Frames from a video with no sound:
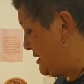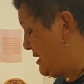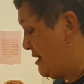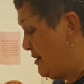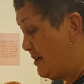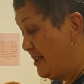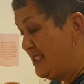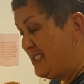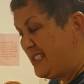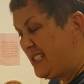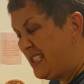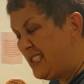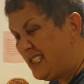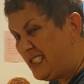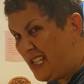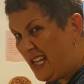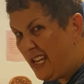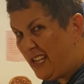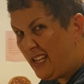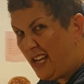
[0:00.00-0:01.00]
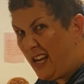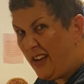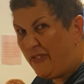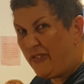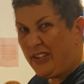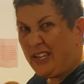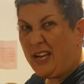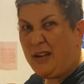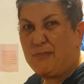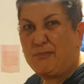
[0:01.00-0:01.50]
Now it says to add
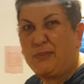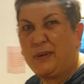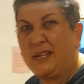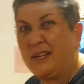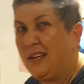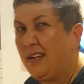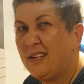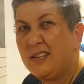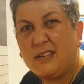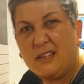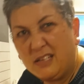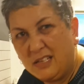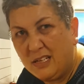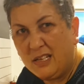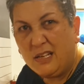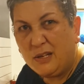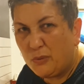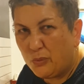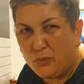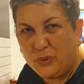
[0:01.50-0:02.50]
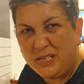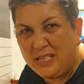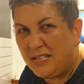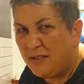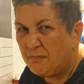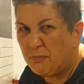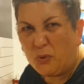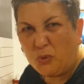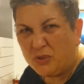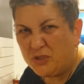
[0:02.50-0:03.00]
1/2 cup, but like we
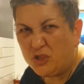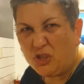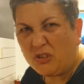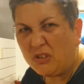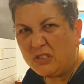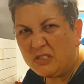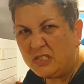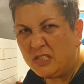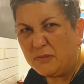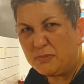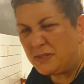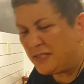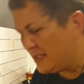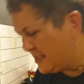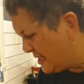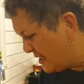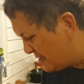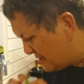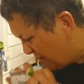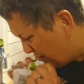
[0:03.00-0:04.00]
need more chocolate chips than that,